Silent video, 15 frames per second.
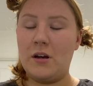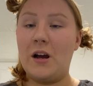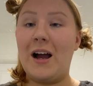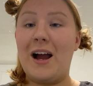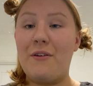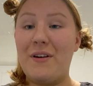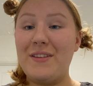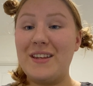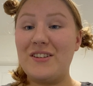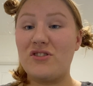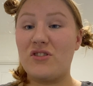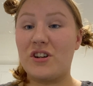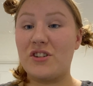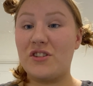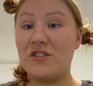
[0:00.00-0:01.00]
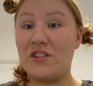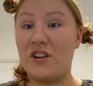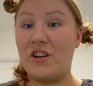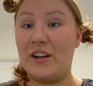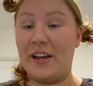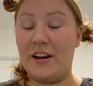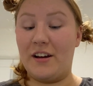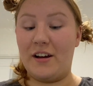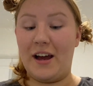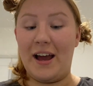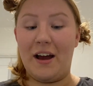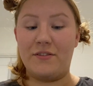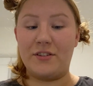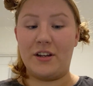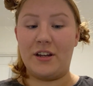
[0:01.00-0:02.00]
I read the instructions earlier, I
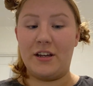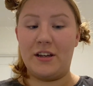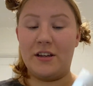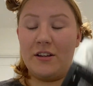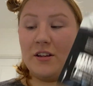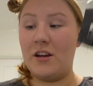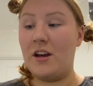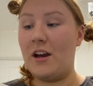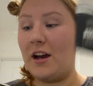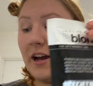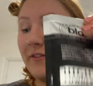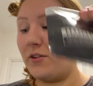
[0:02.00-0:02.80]
have done it. I've